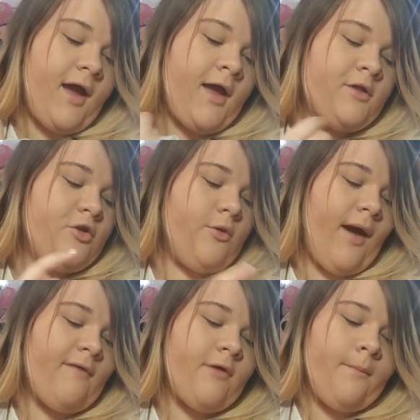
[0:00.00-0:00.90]
And you
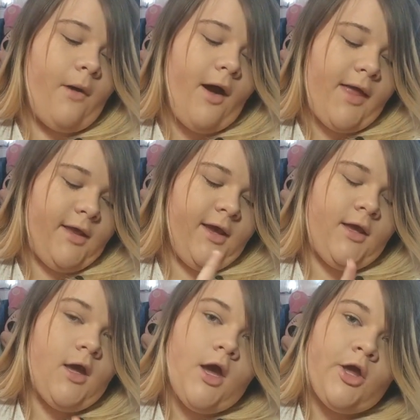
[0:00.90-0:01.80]
have Hermione,